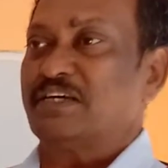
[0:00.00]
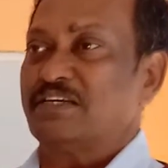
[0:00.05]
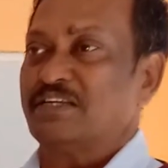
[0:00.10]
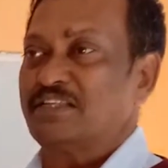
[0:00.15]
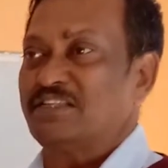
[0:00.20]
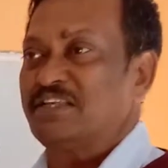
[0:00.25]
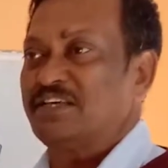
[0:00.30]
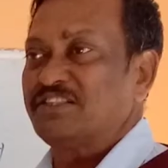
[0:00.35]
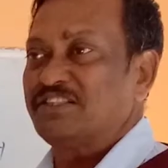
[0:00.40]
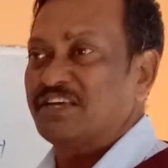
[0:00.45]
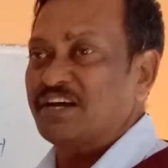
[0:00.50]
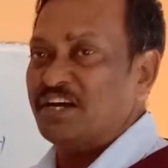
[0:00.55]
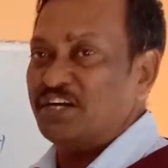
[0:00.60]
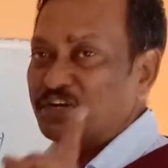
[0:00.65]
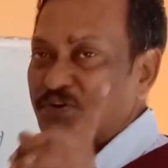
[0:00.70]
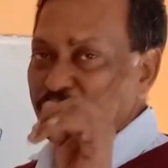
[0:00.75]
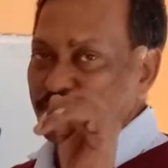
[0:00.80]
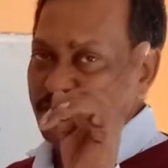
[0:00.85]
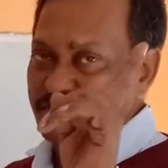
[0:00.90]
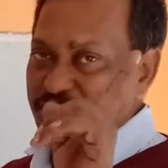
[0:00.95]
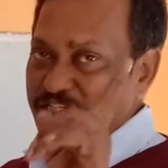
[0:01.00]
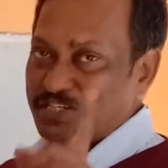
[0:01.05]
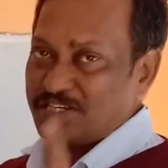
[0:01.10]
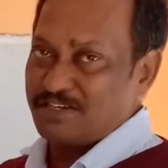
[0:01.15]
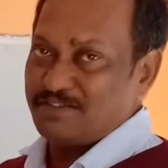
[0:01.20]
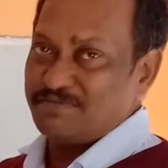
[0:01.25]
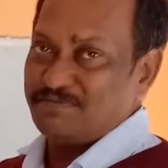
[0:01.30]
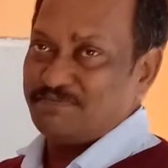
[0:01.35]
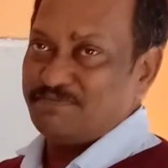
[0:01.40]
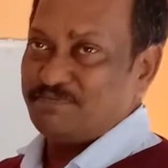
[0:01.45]
The third
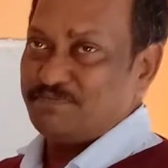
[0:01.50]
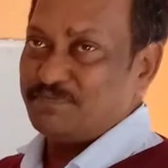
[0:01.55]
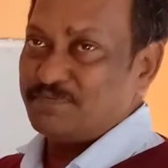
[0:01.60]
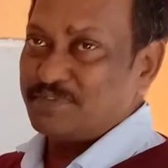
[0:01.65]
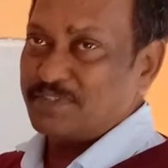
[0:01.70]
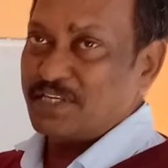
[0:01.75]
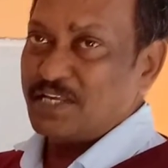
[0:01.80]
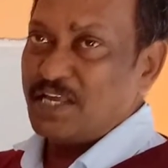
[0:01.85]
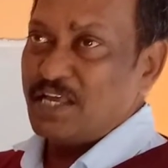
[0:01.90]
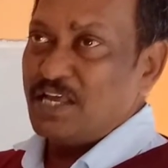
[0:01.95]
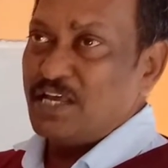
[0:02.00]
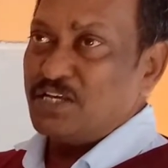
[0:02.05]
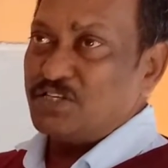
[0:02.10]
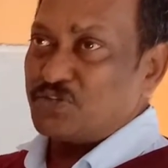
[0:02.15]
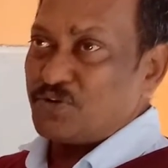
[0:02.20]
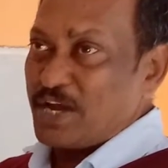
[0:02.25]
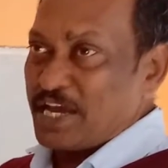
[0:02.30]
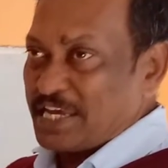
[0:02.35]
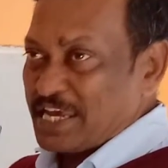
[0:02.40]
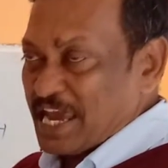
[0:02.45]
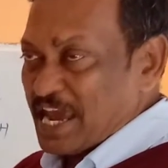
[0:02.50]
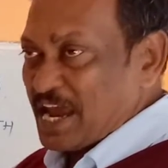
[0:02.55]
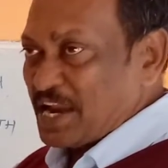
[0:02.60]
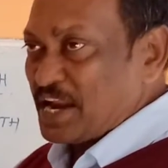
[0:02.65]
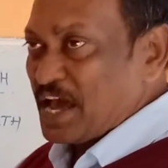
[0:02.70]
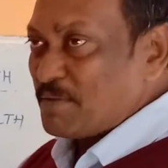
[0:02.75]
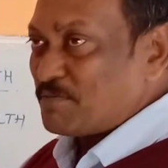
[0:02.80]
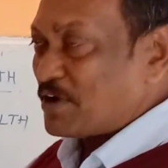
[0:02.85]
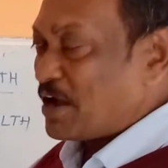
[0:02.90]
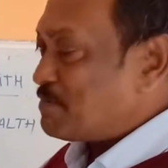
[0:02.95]
question. So again,
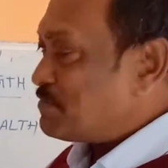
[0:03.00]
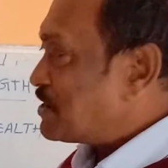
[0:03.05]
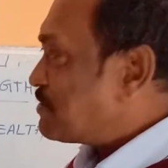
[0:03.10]
I am coming